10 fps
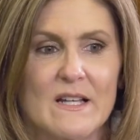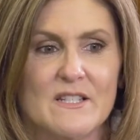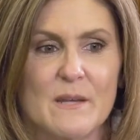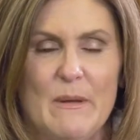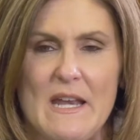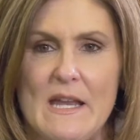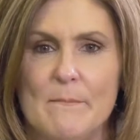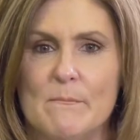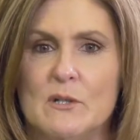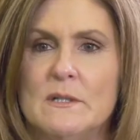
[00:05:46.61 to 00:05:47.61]
To be
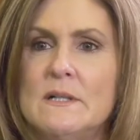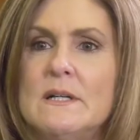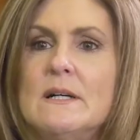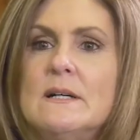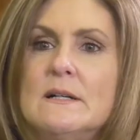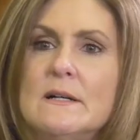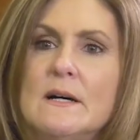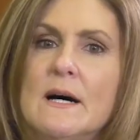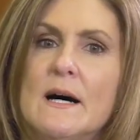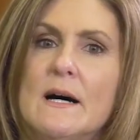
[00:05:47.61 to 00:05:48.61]
nimble,
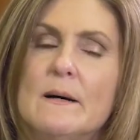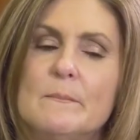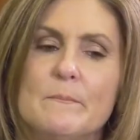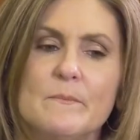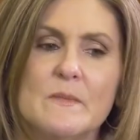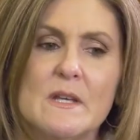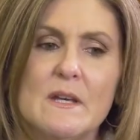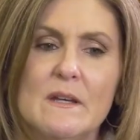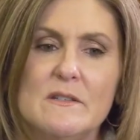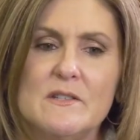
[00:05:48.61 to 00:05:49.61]
to
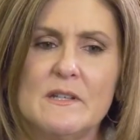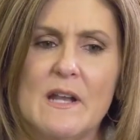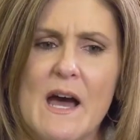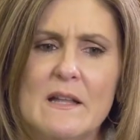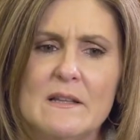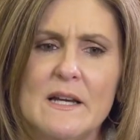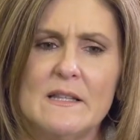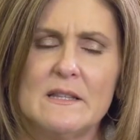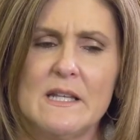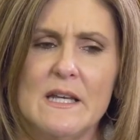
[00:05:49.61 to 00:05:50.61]
not
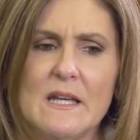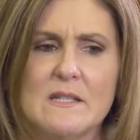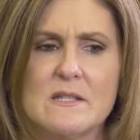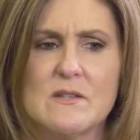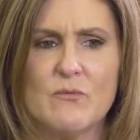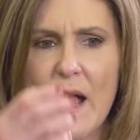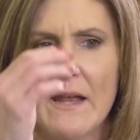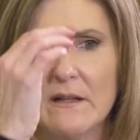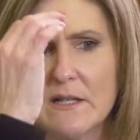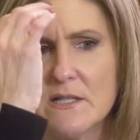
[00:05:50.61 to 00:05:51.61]
let things
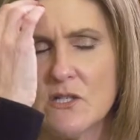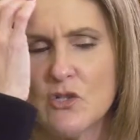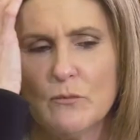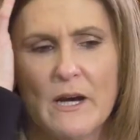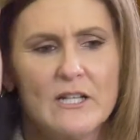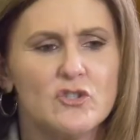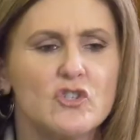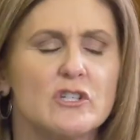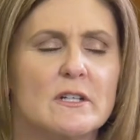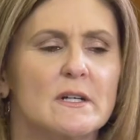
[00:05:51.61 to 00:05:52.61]
rattle us too
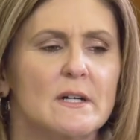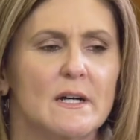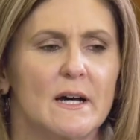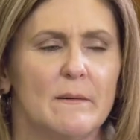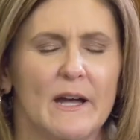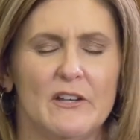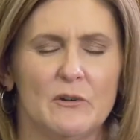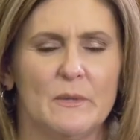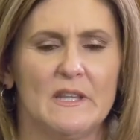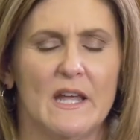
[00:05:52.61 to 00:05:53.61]
much. I
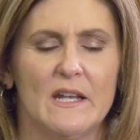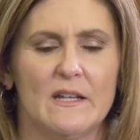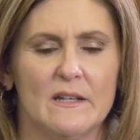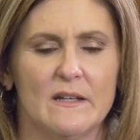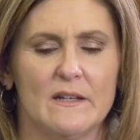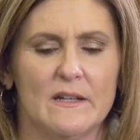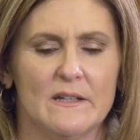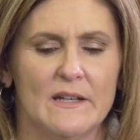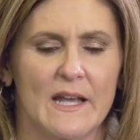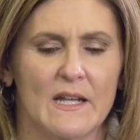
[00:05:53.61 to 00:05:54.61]
don't mean that in a
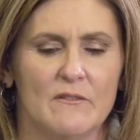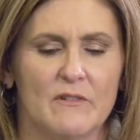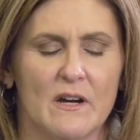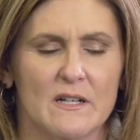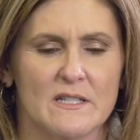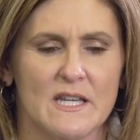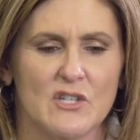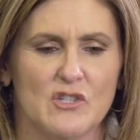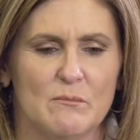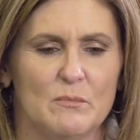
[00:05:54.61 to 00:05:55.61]
negative
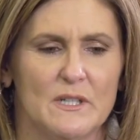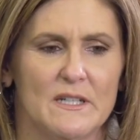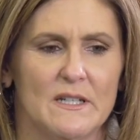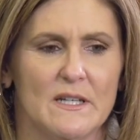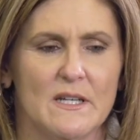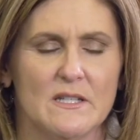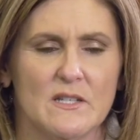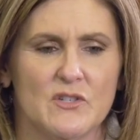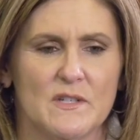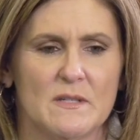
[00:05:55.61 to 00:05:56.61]
connotation, but to
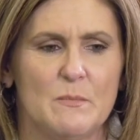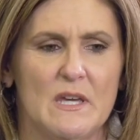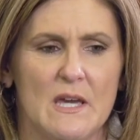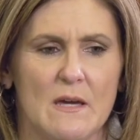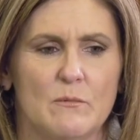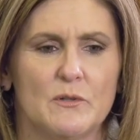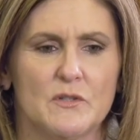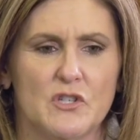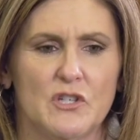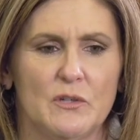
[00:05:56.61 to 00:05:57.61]
just be able
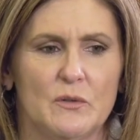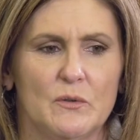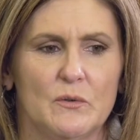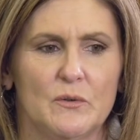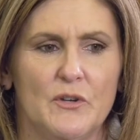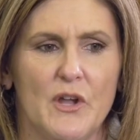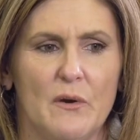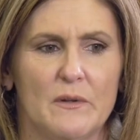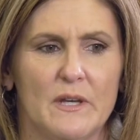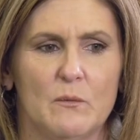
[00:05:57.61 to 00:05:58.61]
to
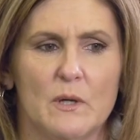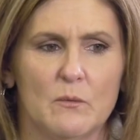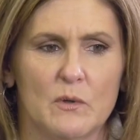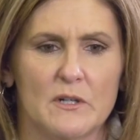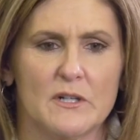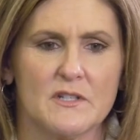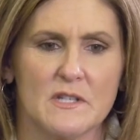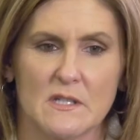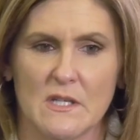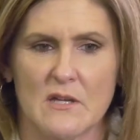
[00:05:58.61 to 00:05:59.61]
know that what
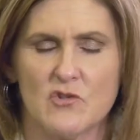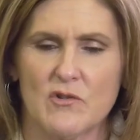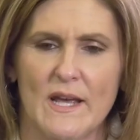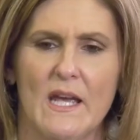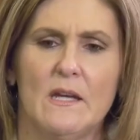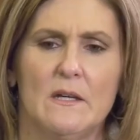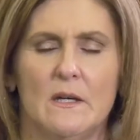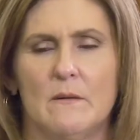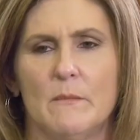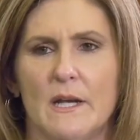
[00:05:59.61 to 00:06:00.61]
works yesterday
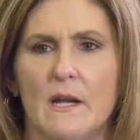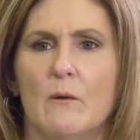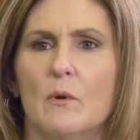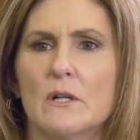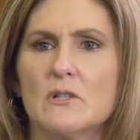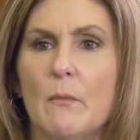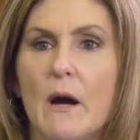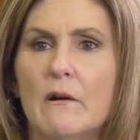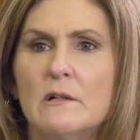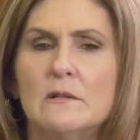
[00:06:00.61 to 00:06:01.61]
might not work
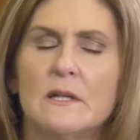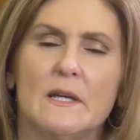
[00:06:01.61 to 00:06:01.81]
tomorrow,